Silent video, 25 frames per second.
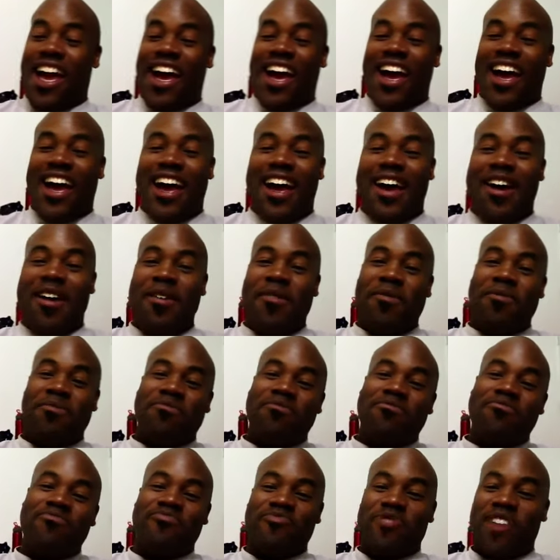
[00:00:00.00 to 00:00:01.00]

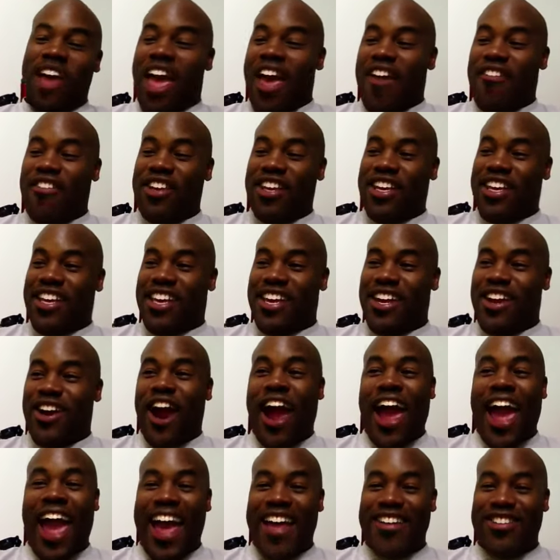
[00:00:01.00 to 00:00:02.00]
I have it here.
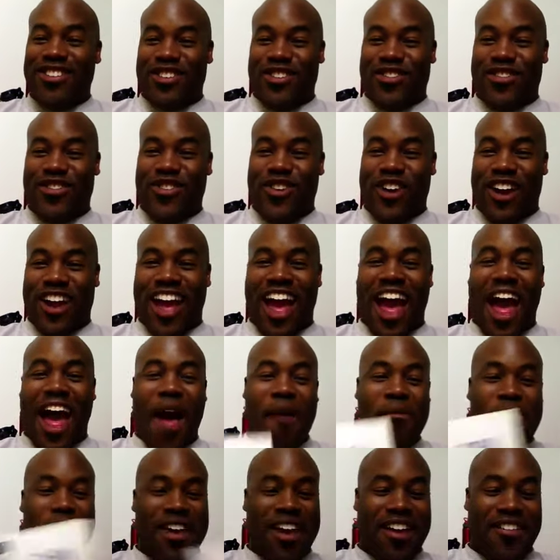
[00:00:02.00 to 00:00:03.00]
I asked her for a
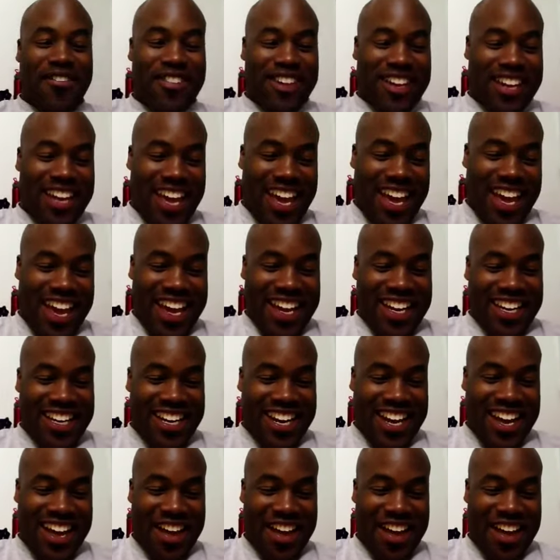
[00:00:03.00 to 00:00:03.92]
copy of it, and